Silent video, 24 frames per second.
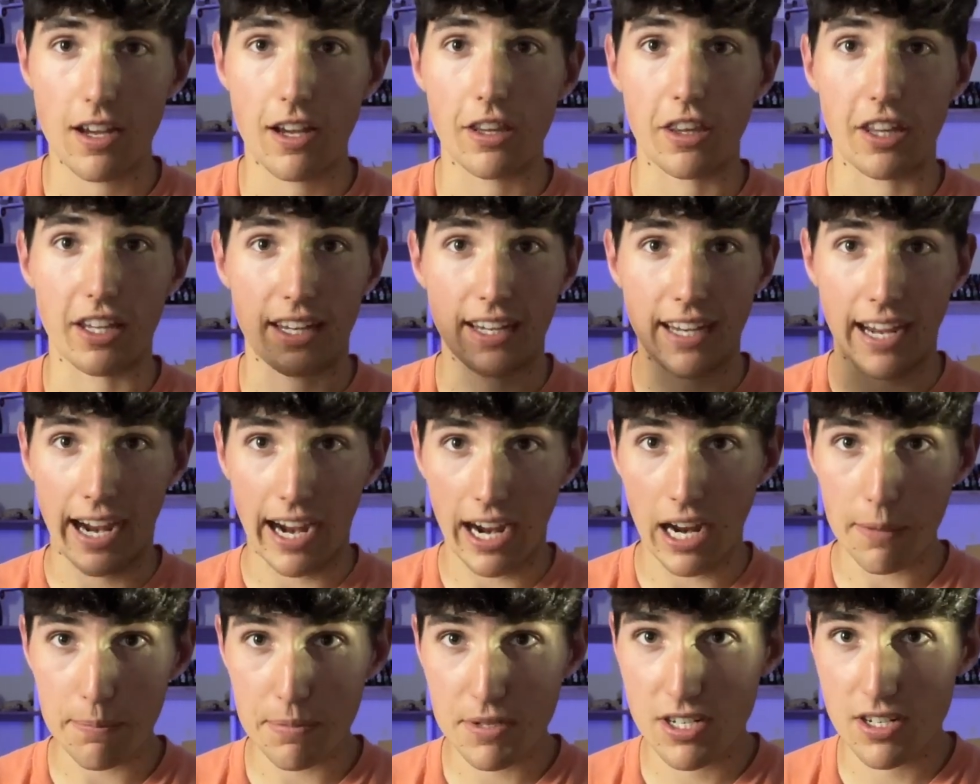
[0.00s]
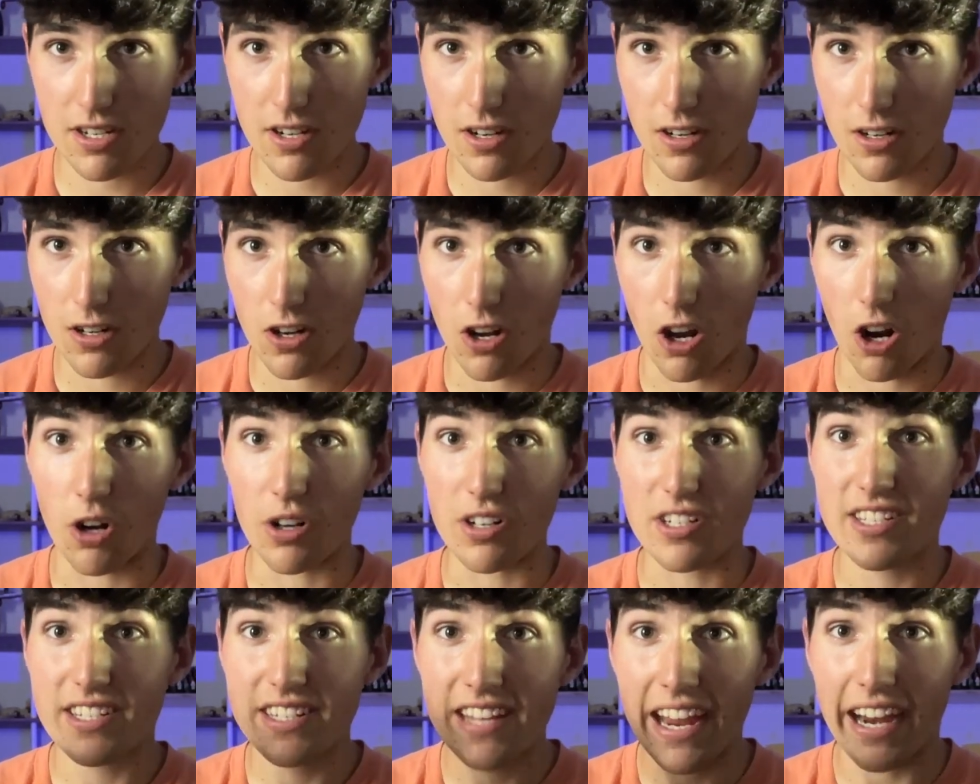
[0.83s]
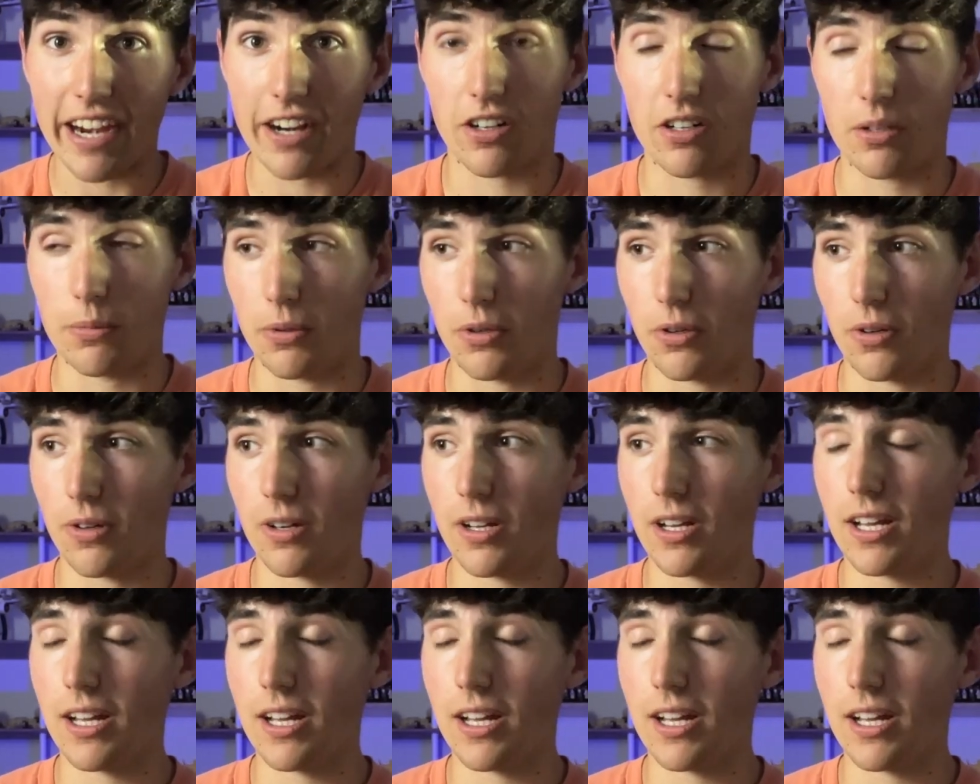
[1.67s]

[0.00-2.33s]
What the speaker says: The caps are terrible.